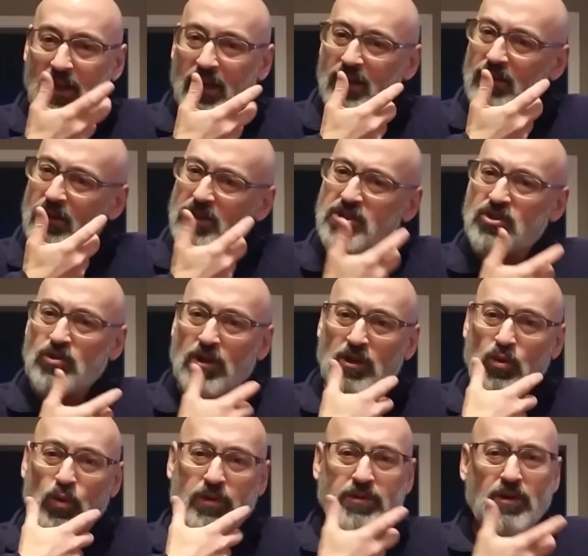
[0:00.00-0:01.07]
I struggle
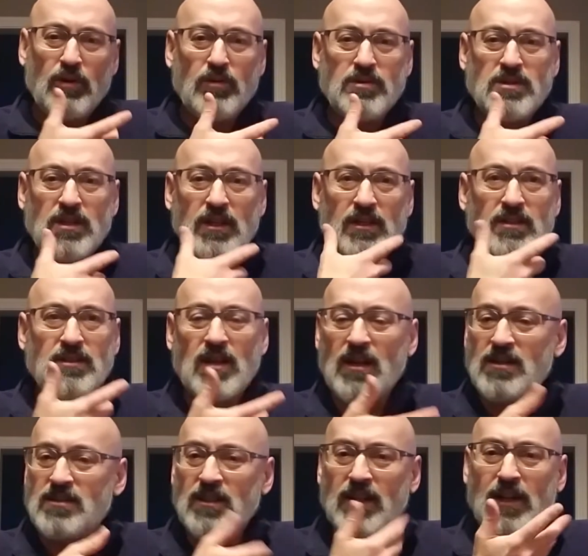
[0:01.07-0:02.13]
with nosing and
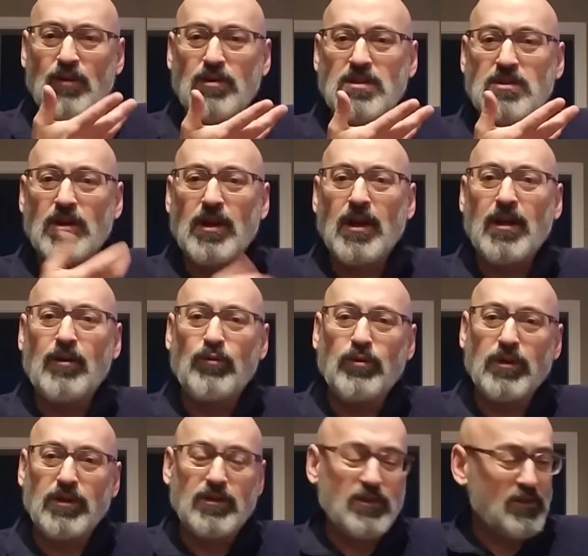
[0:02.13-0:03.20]
tasting. And I always thought I had a
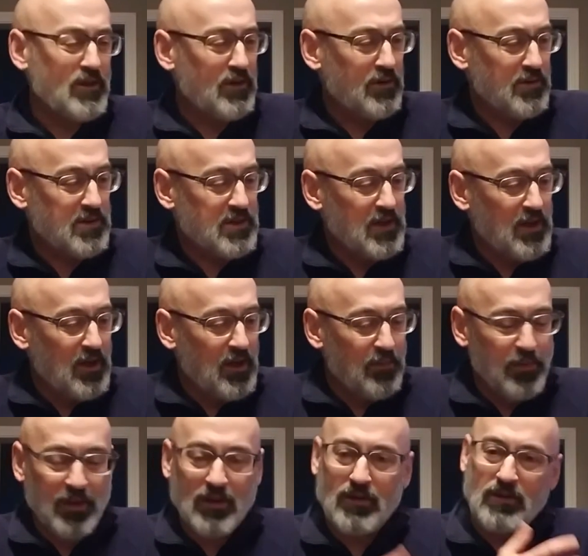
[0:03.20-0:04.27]
really good nose. But,
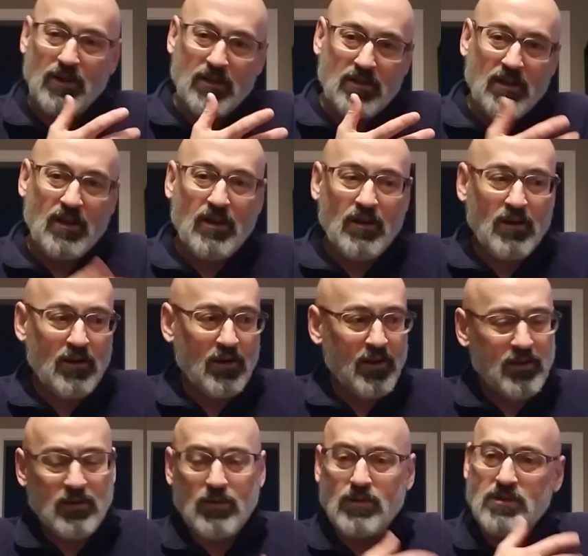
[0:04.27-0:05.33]
you hear like,
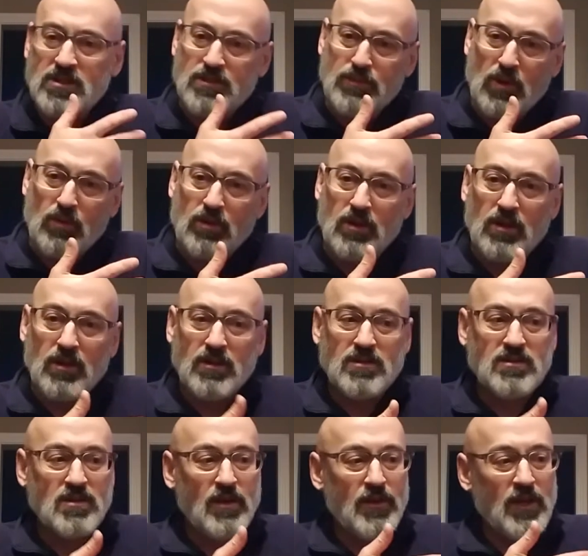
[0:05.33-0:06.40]
oh, it's smoky,
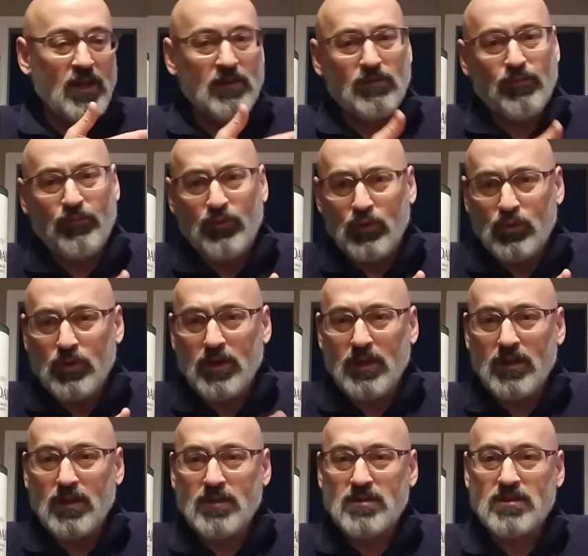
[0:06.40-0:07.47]
it's
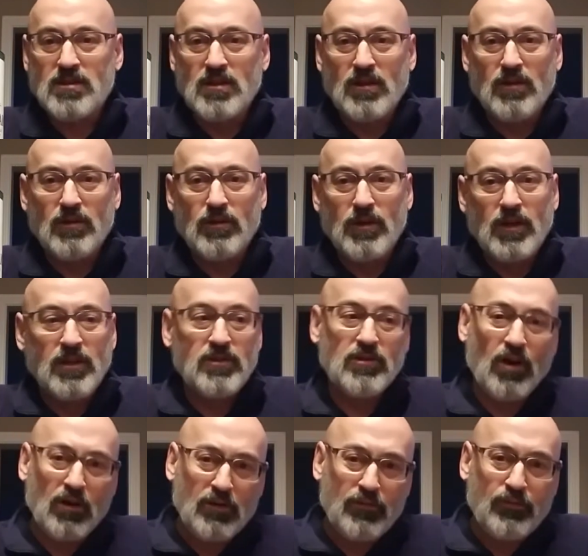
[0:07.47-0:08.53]
fruity, it's
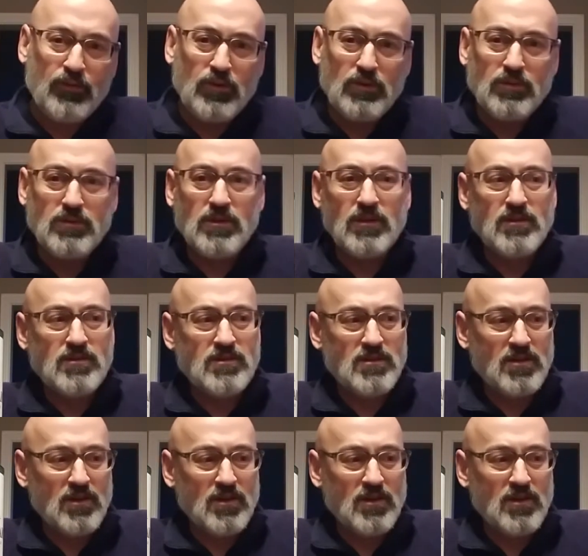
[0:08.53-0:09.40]
dark fruit, it's